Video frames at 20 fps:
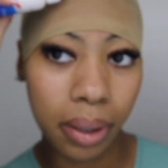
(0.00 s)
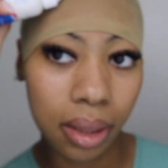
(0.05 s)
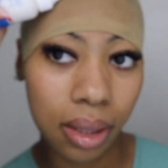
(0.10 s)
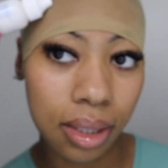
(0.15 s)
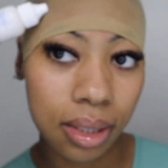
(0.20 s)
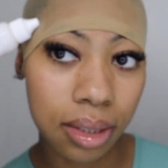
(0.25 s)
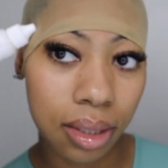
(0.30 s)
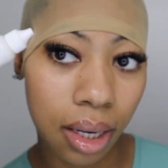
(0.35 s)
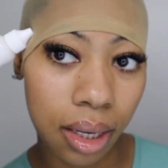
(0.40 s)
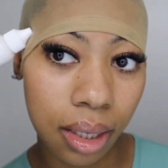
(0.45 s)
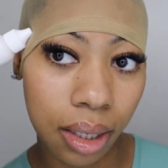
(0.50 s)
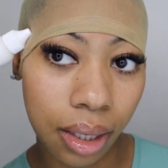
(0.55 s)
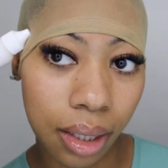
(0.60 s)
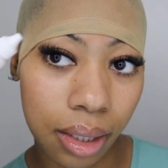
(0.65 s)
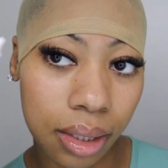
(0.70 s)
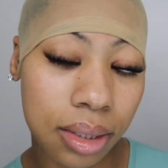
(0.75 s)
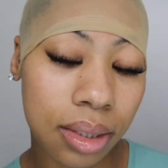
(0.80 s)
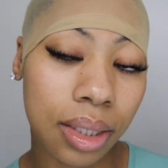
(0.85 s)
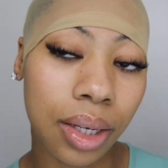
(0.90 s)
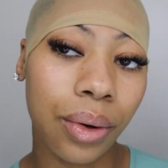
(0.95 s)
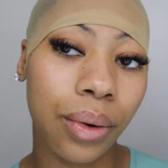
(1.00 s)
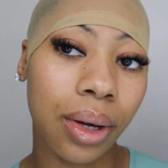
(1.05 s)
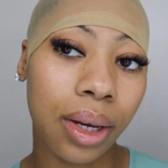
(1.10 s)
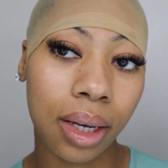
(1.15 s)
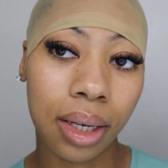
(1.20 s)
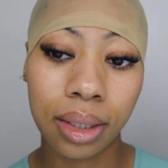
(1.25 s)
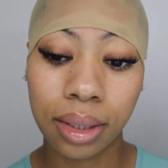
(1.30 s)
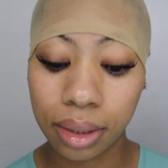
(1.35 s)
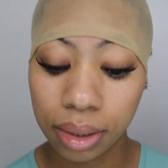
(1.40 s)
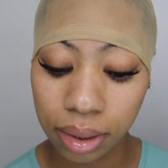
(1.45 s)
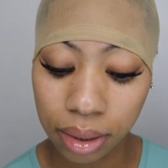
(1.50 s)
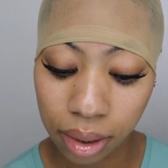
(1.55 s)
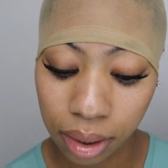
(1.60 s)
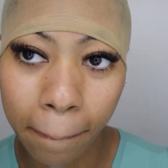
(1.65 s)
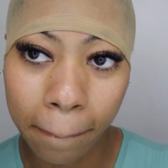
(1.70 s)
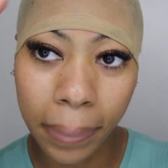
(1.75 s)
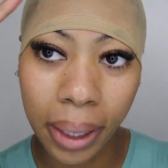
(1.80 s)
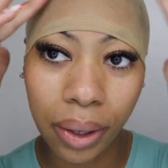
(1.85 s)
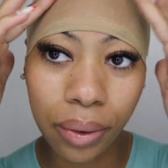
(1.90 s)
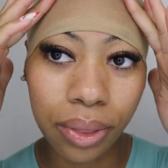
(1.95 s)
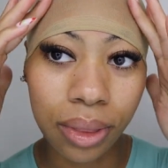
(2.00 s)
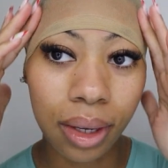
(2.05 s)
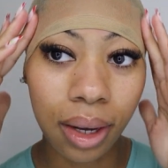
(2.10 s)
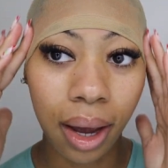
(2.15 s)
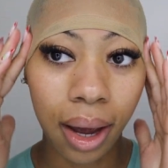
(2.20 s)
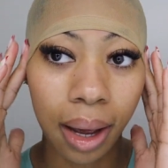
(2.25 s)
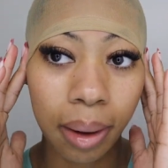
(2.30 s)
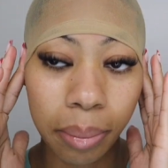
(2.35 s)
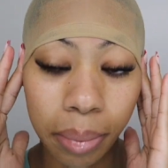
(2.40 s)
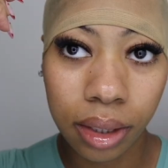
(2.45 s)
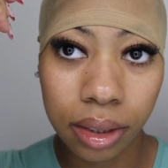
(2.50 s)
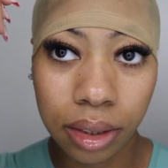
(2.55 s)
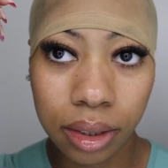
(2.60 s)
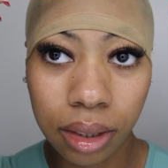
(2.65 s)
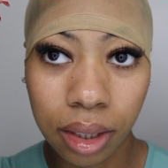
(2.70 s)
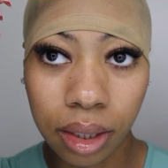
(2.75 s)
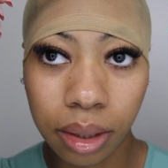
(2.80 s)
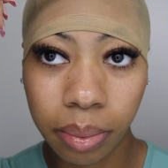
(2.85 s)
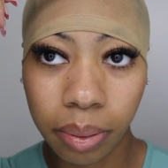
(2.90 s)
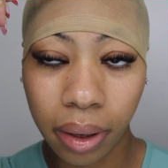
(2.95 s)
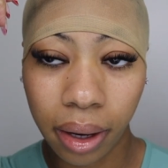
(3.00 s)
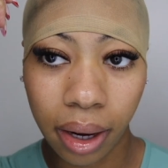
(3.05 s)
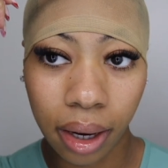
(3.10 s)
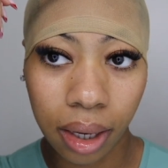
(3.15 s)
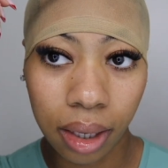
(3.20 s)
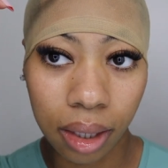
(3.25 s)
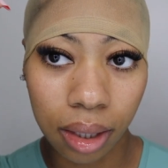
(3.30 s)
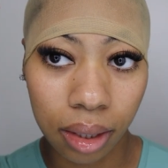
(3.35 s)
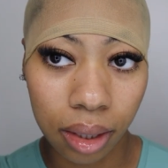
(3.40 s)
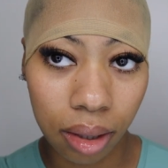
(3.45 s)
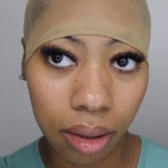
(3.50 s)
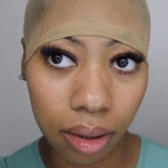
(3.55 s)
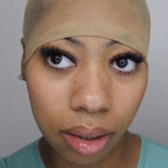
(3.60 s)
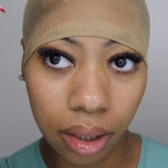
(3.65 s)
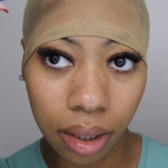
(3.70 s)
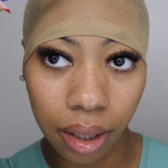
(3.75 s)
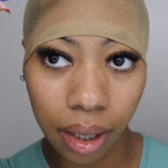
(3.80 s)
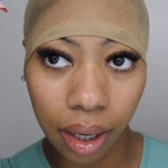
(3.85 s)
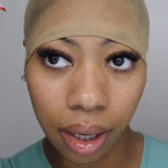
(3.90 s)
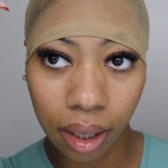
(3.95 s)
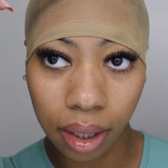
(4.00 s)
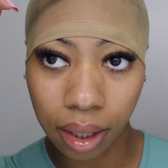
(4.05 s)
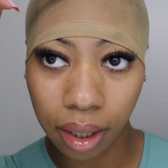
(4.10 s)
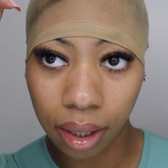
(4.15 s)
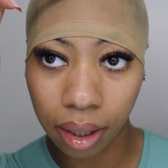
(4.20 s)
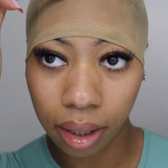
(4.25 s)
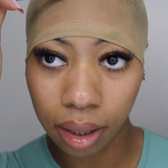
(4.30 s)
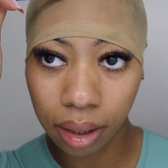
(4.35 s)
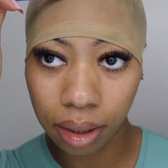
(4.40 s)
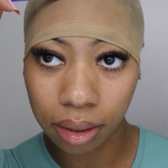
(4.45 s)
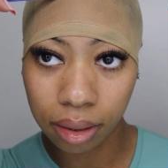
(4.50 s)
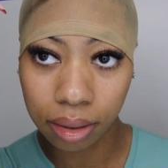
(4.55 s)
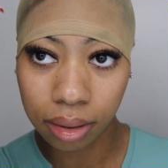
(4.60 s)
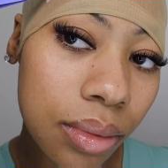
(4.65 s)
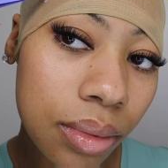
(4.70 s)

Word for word: put this on here so it can melt the cap. You're just gonna apply it along your hairline.